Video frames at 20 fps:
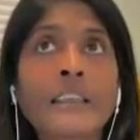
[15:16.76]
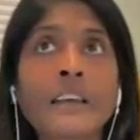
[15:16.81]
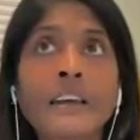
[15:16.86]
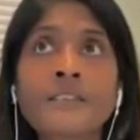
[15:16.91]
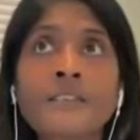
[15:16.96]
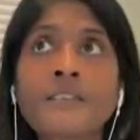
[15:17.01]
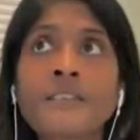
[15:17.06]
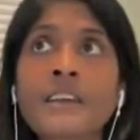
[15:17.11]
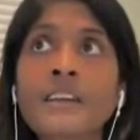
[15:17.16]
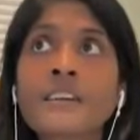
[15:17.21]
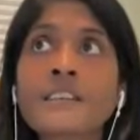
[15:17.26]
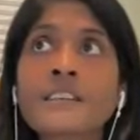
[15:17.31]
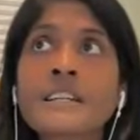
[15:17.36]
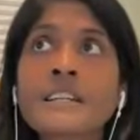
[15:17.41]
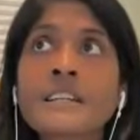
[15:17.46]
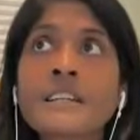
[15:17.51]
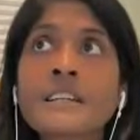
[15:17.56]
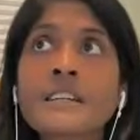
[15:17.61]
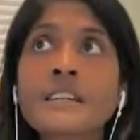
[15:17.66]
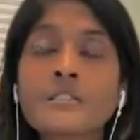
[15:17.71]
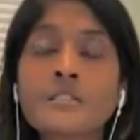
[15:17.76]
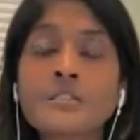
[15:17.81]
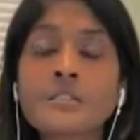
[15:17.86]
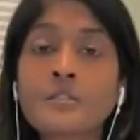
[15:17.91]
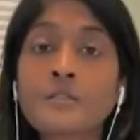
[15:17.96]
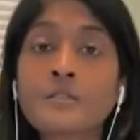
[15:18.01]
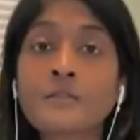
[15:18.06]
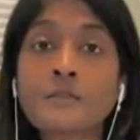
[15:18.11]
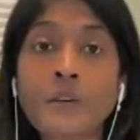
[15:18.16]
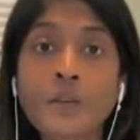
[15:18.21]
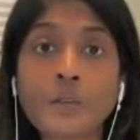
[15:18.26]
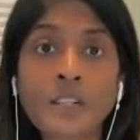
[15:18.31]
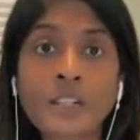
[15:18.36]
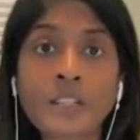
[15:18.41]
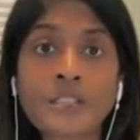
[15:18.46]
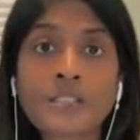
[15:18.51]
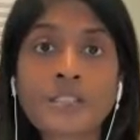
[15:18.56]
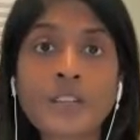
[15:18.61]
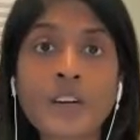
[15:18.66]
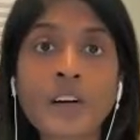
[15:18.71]
they're very
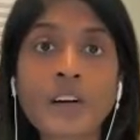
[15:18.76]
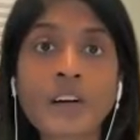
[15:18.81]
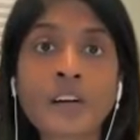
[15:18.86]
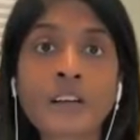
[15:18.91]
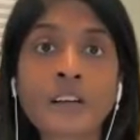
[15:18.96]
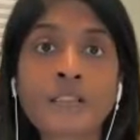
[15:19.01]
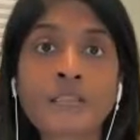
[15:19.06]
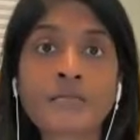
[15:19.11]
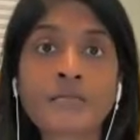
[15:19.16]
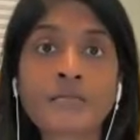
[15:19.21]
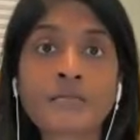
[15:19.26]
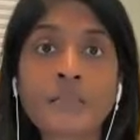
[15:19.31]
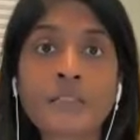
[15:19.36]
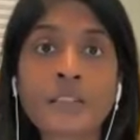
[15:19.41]
focused on